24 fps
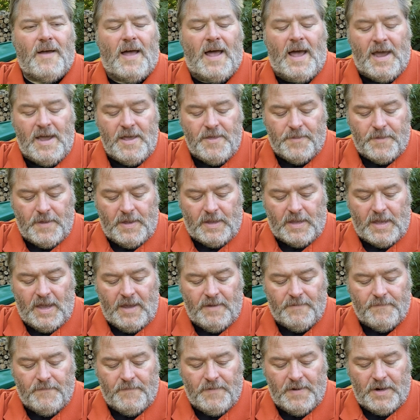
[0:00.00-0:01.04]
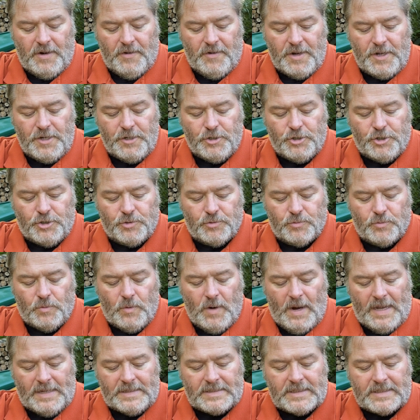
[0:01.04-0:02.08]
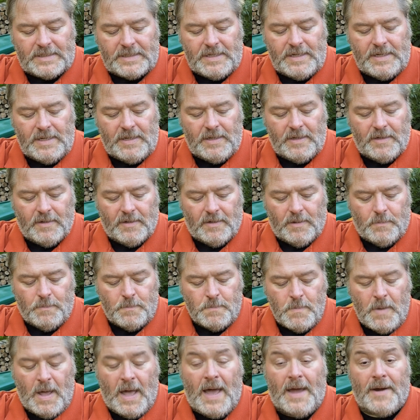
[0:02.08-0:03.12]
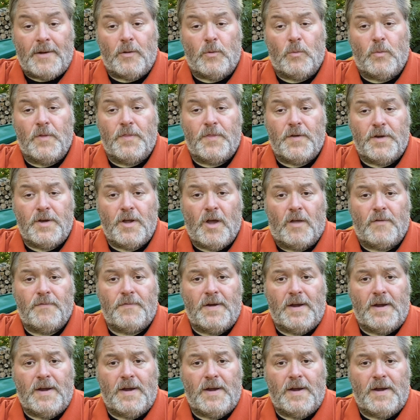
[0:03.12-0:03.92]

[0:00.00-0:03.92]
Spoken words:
I think, a very dressy model with the Dolphin